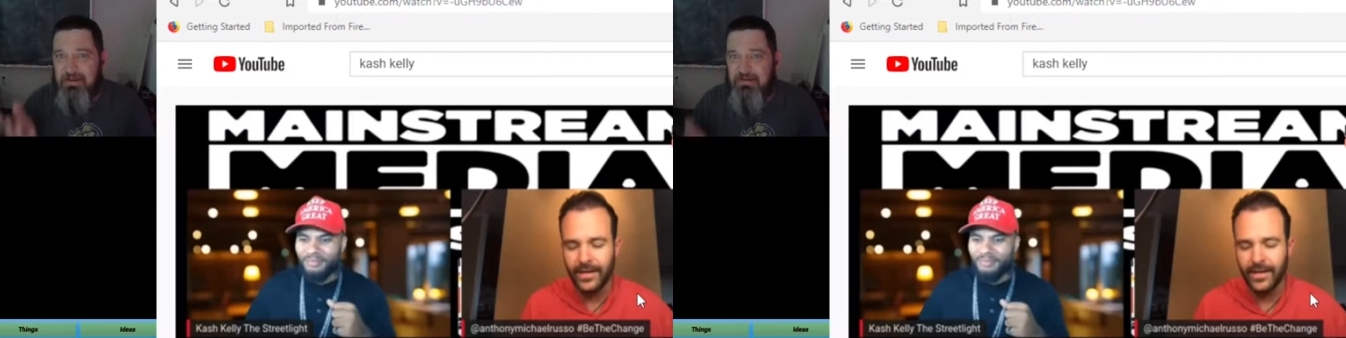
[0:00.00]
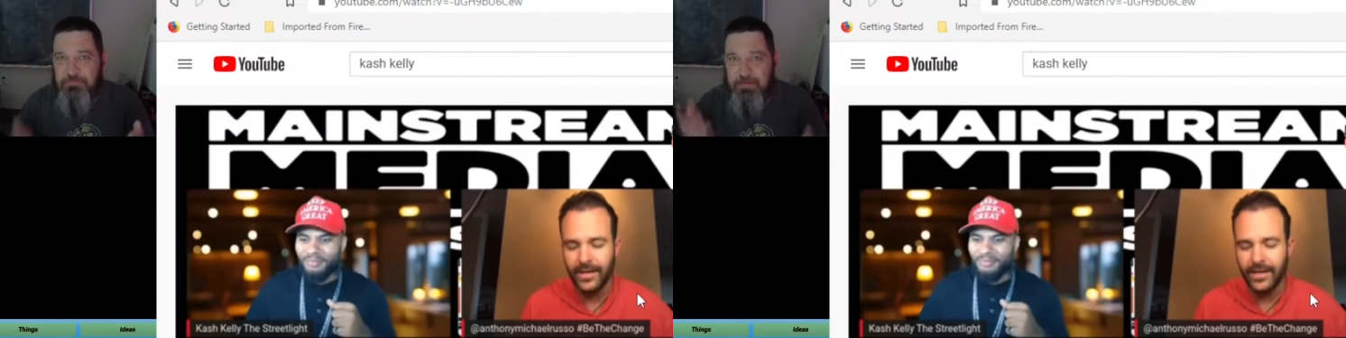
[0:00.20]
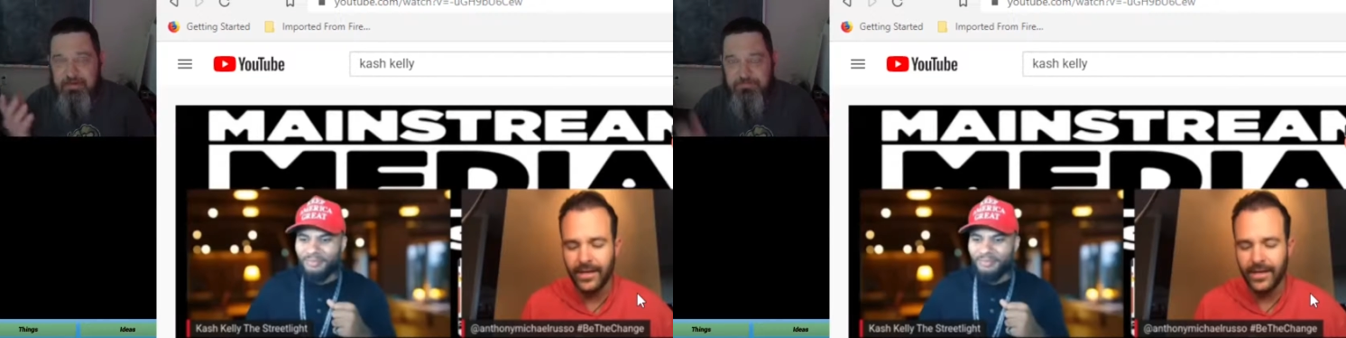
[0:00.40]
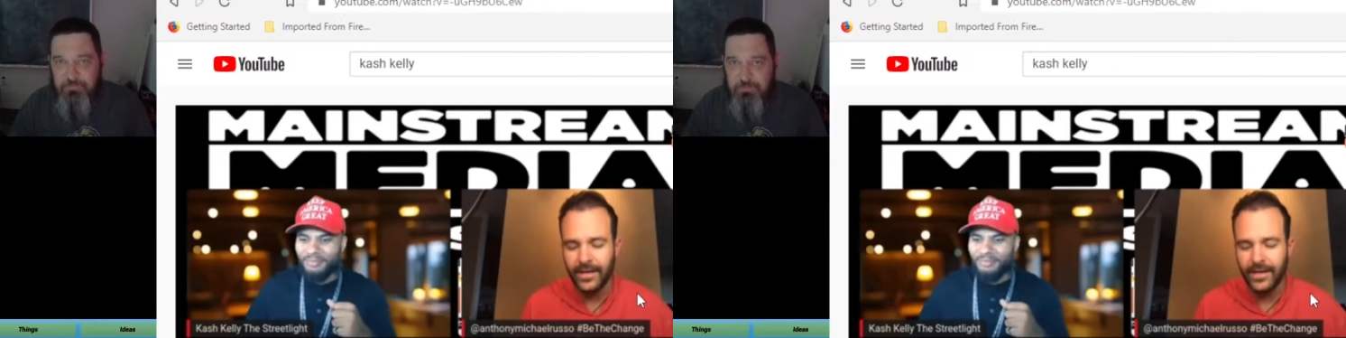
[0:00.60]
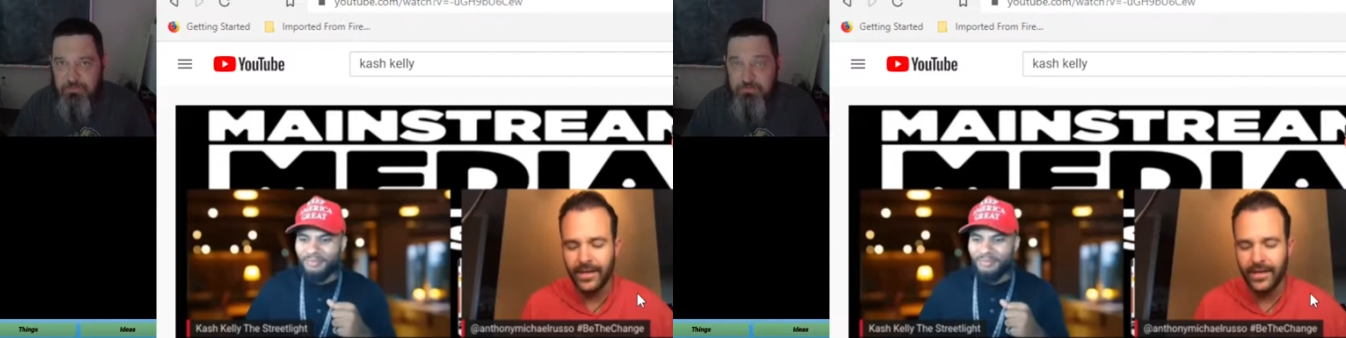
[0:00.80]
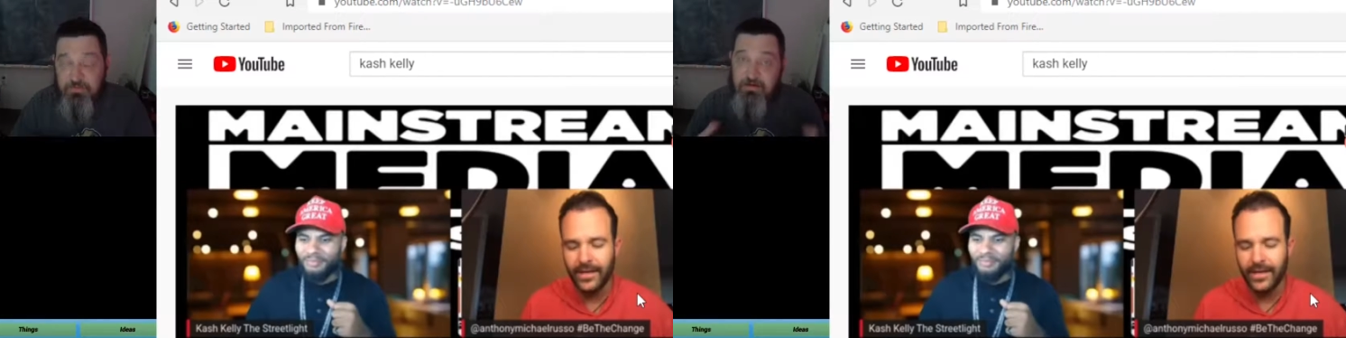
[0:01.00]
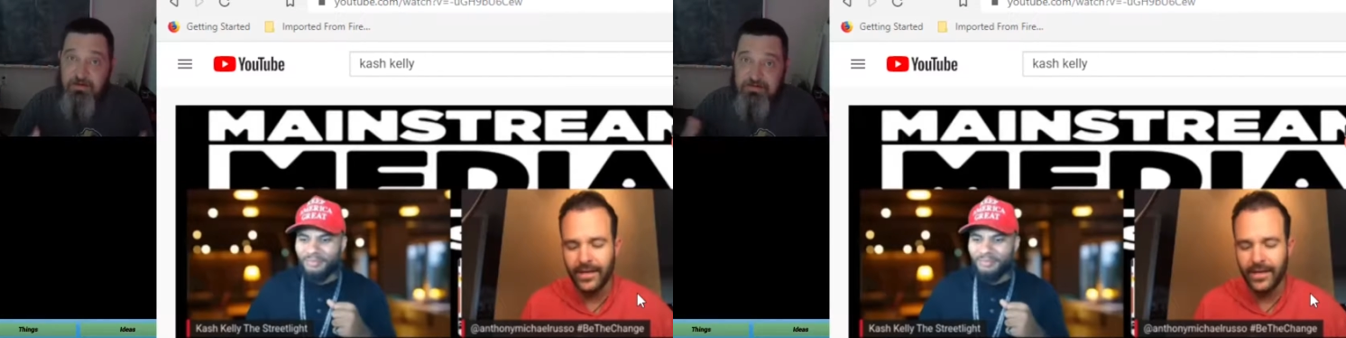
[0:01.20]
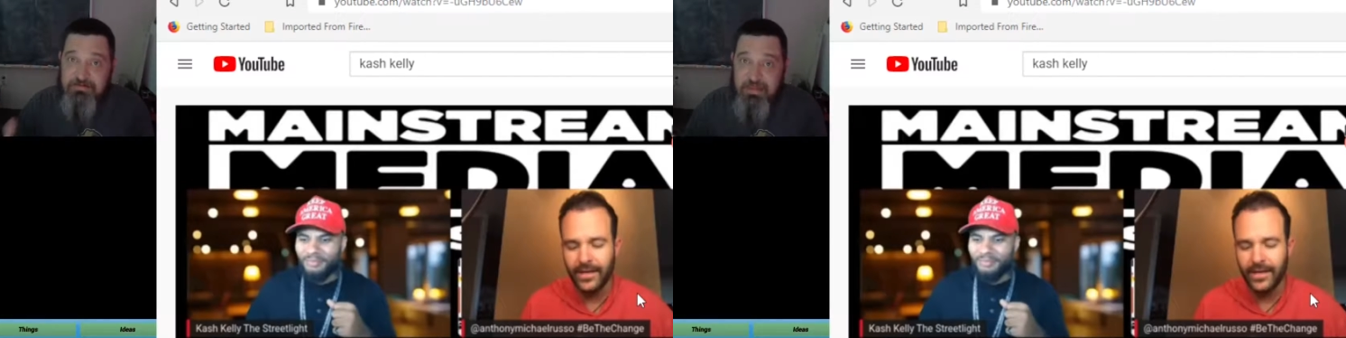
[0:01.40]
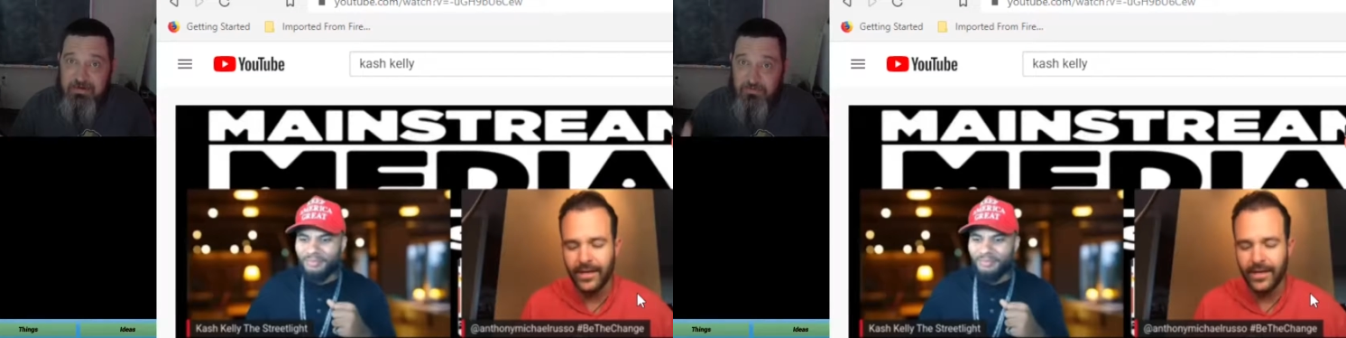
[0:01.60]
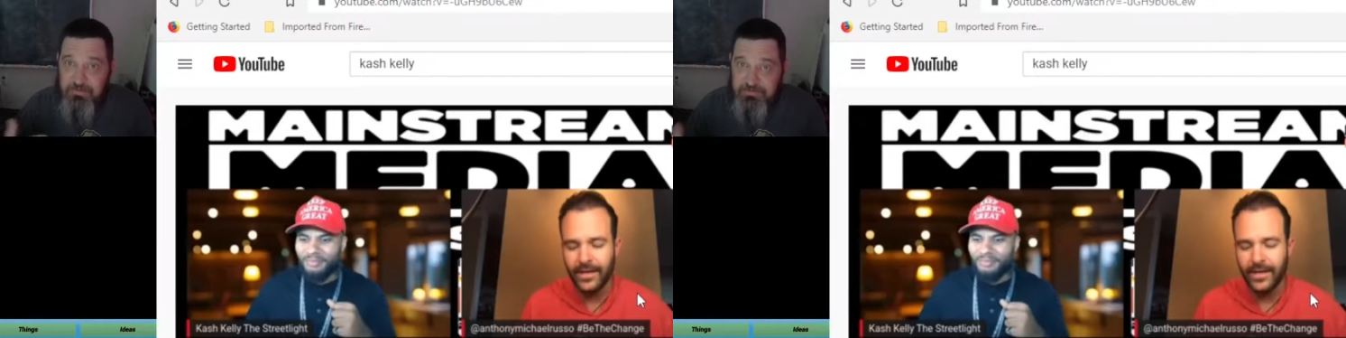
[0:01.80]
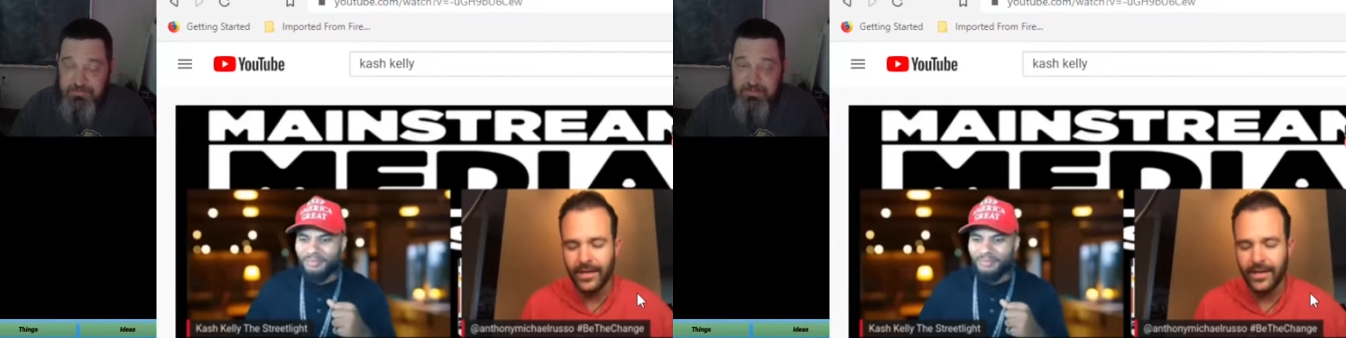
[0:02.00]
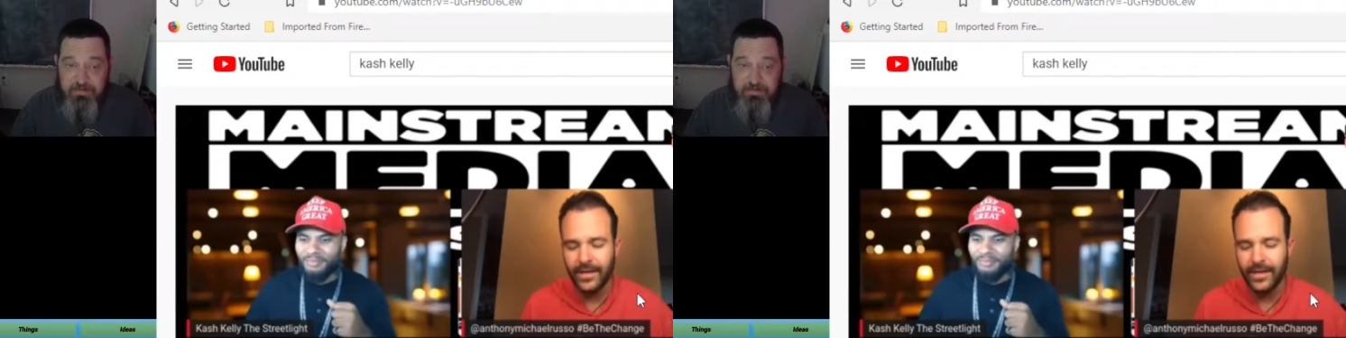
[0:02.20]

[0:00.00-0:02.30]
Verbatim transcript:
Speaker 1: bounce back and forth because that annoys me.